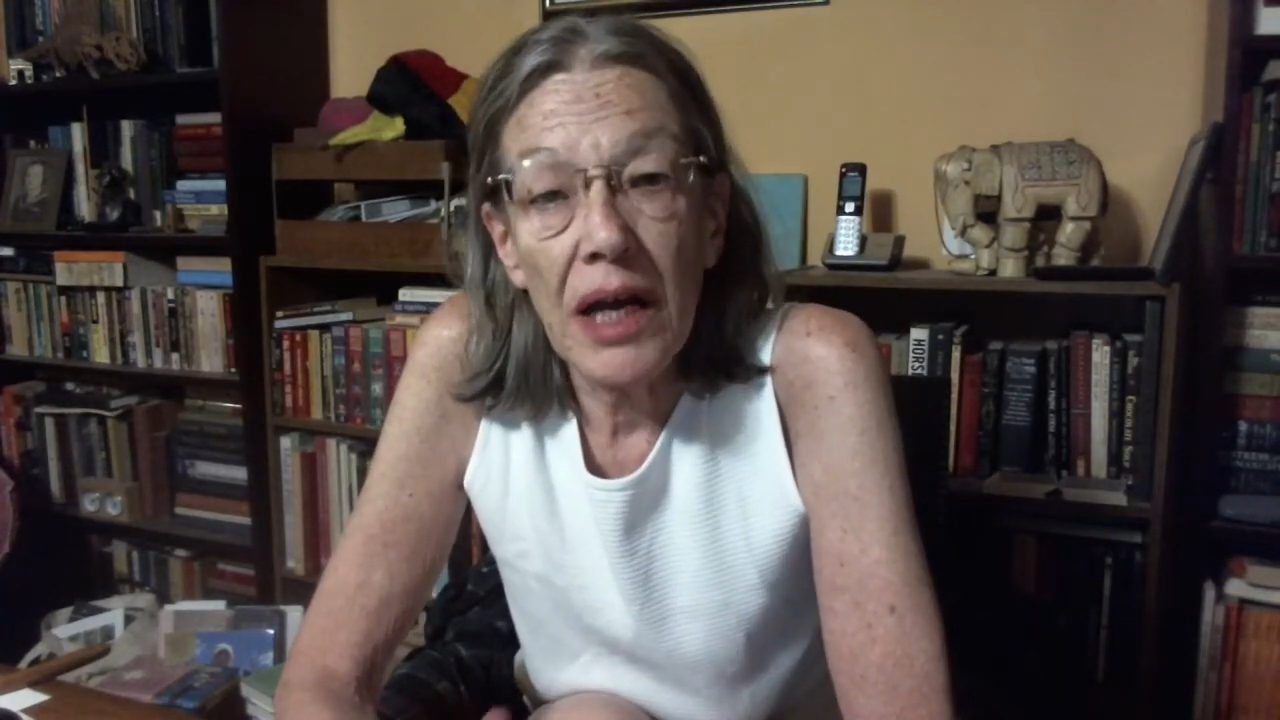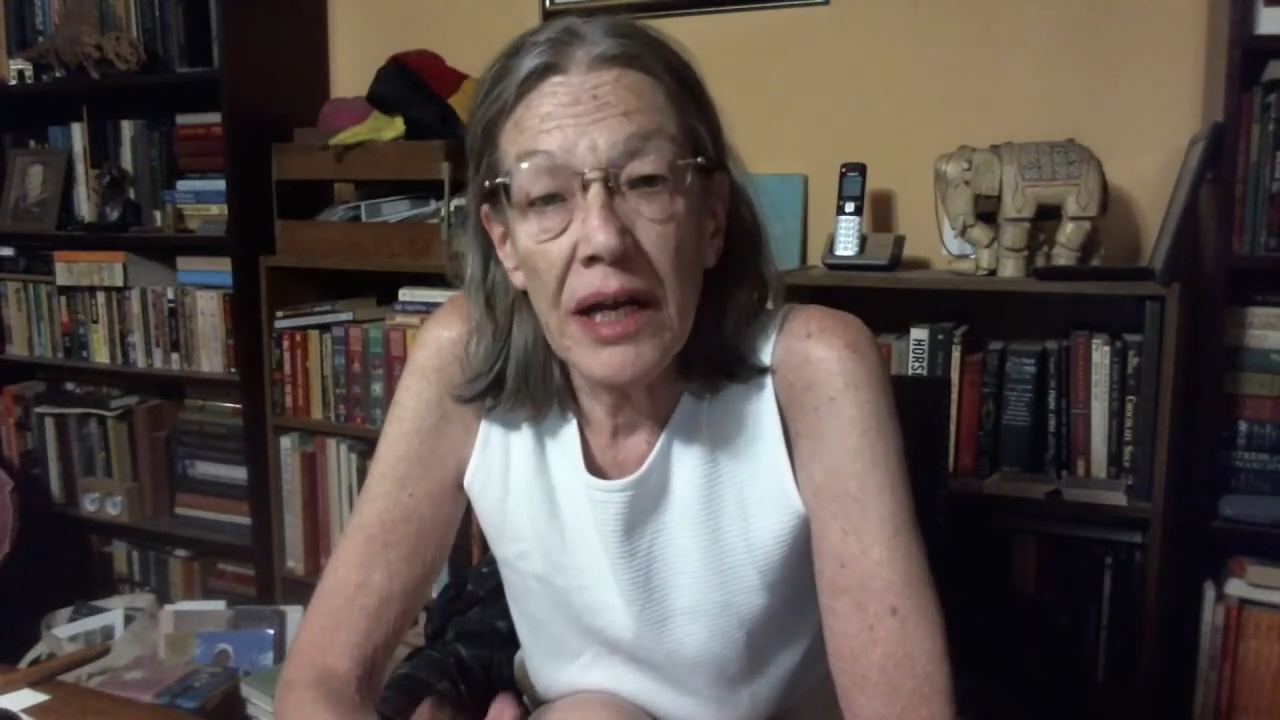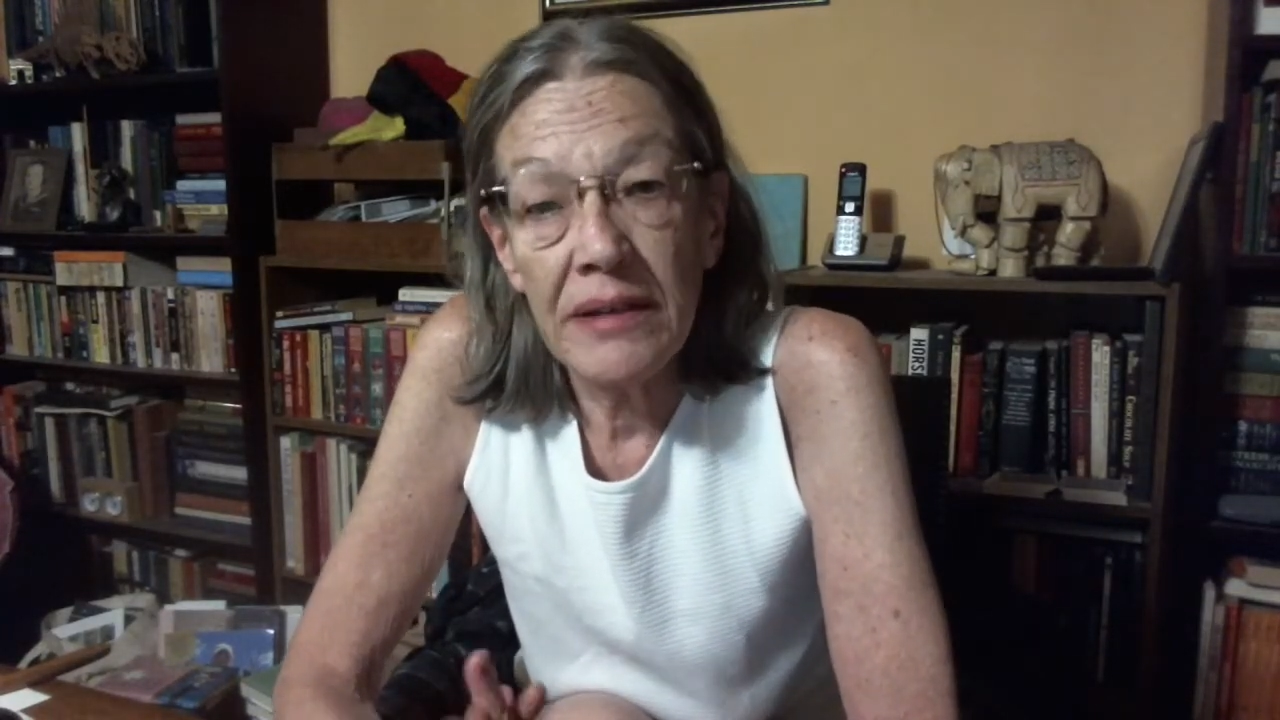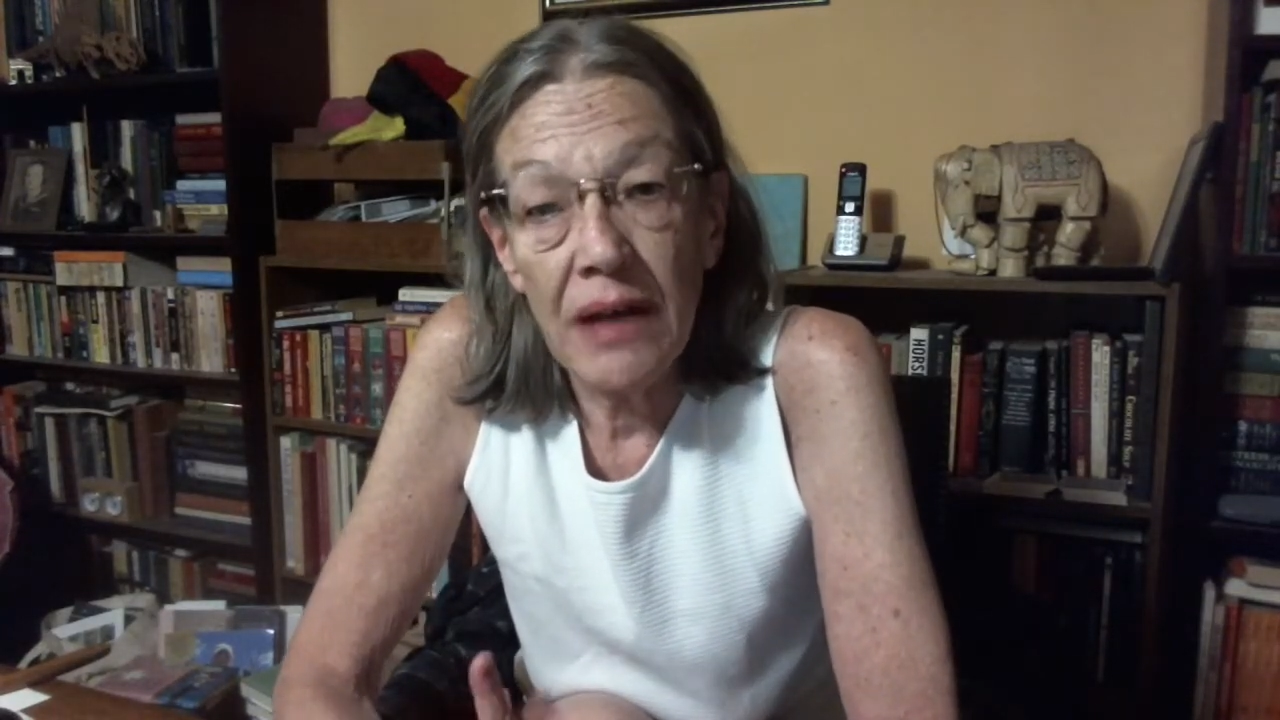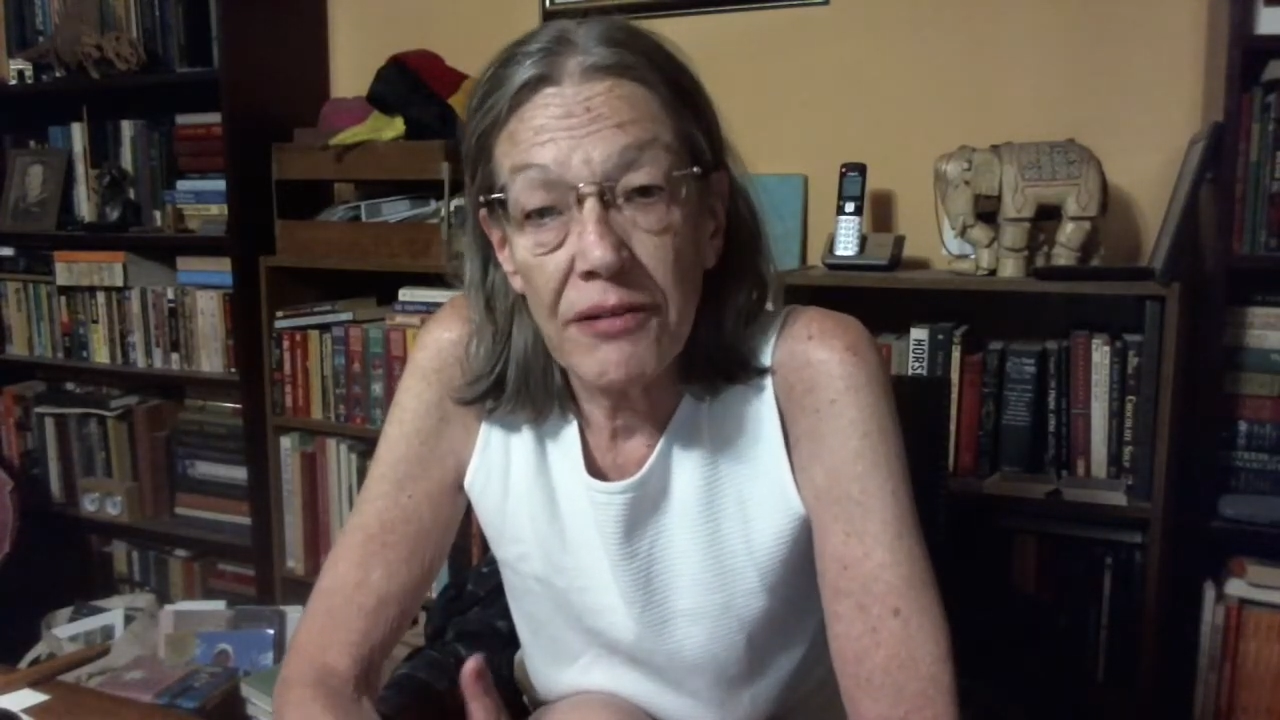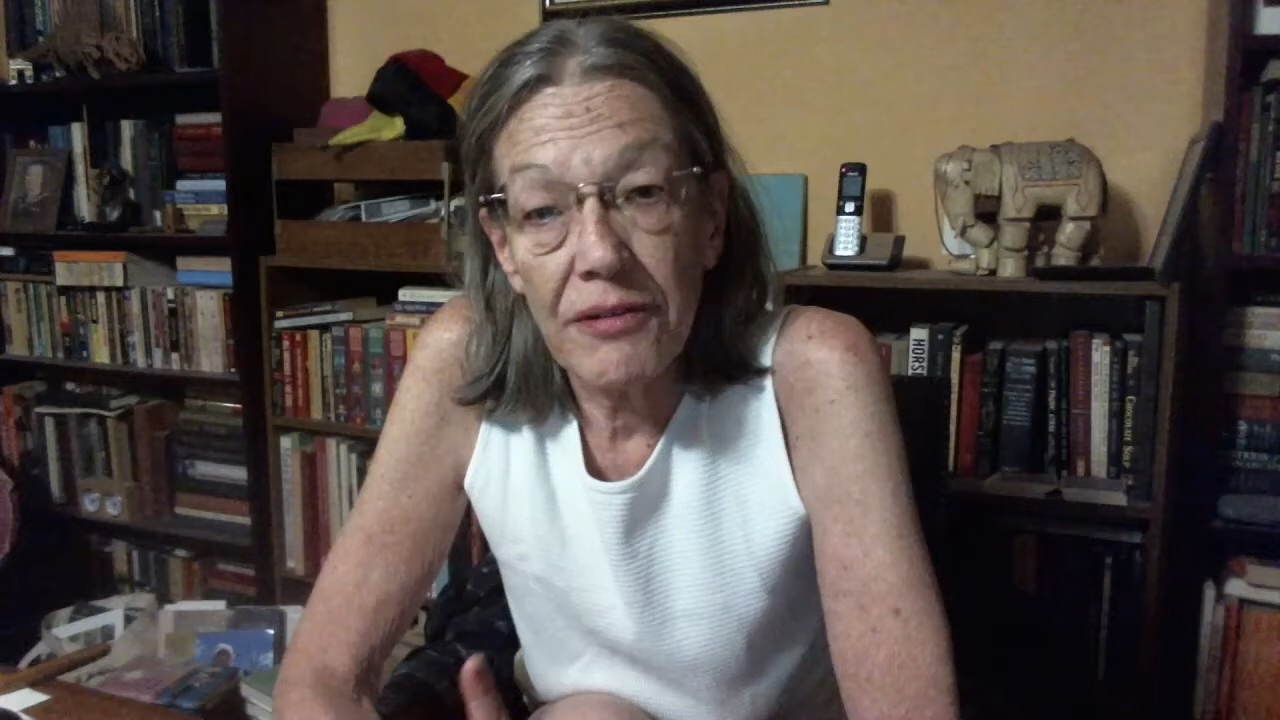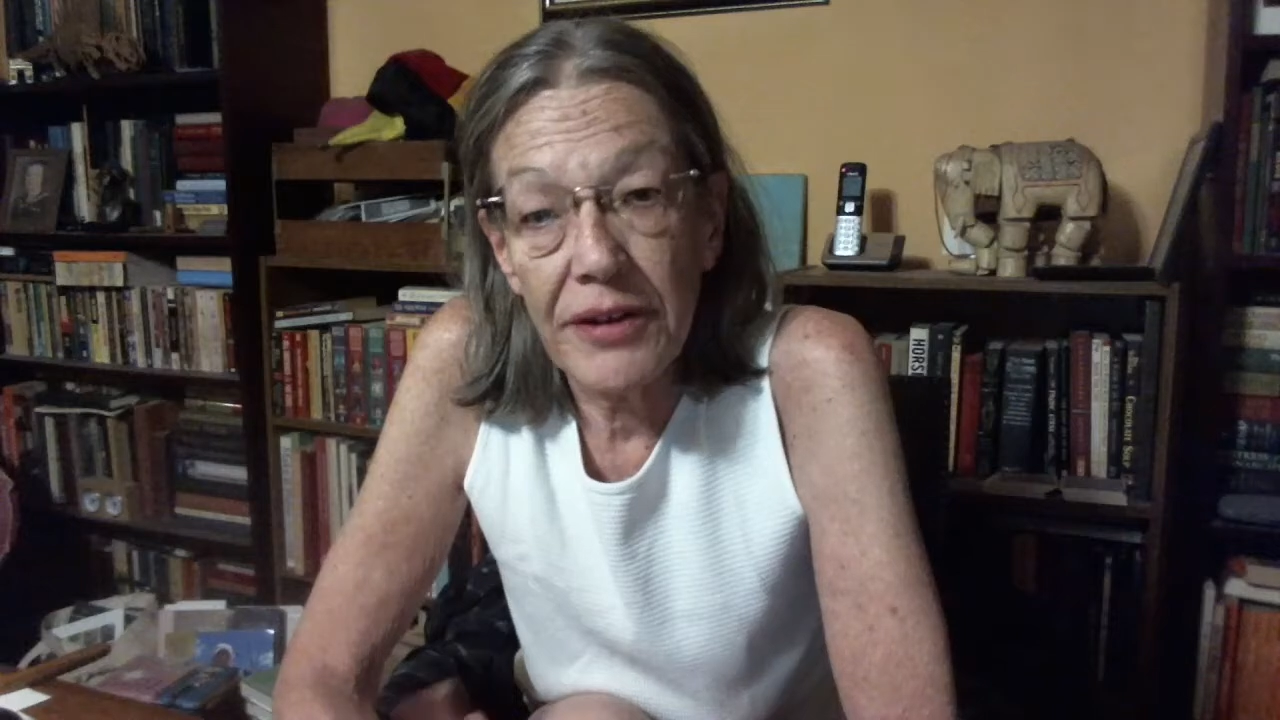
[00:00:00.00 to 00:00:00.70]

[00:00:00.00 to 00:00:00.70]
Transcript: and Dr.